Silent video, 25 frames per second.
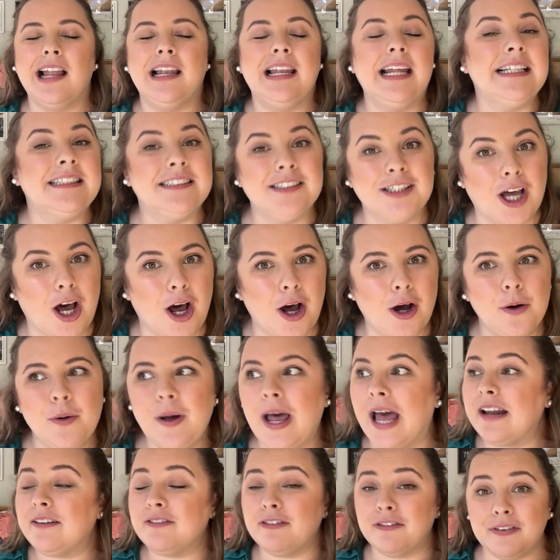let go
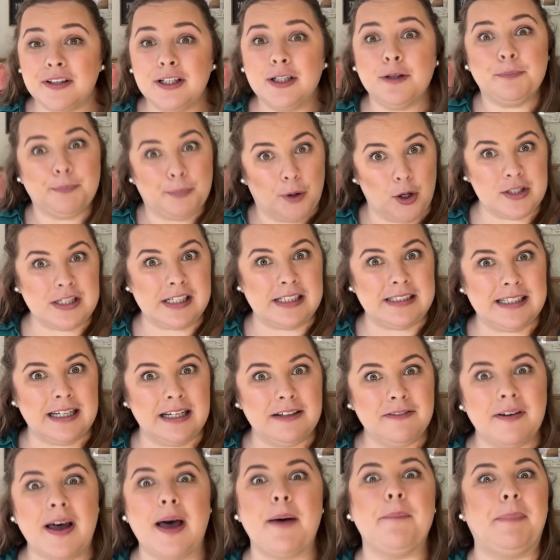and feel
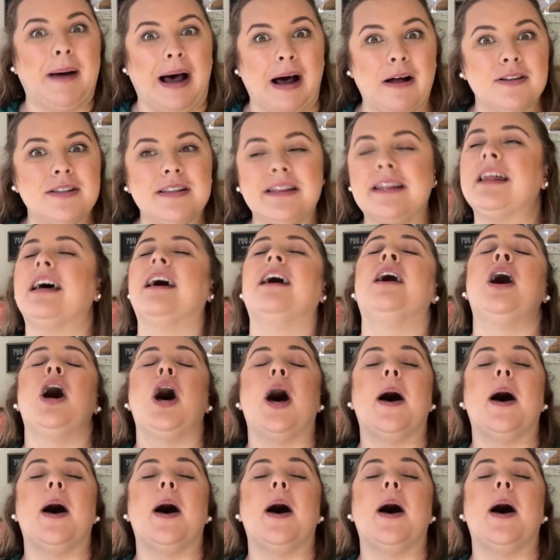positive about the